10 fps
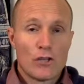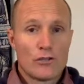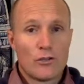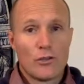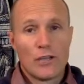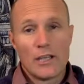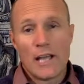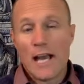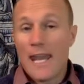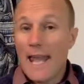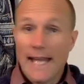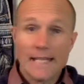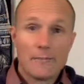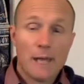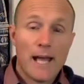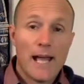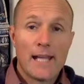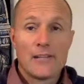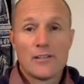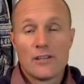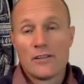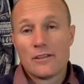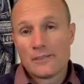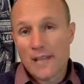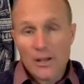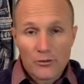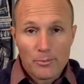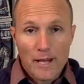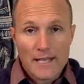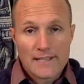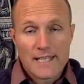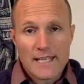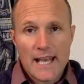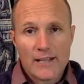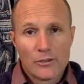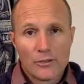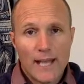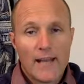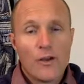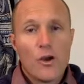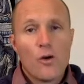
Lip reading: to the landing page and the sales page that you had a look at,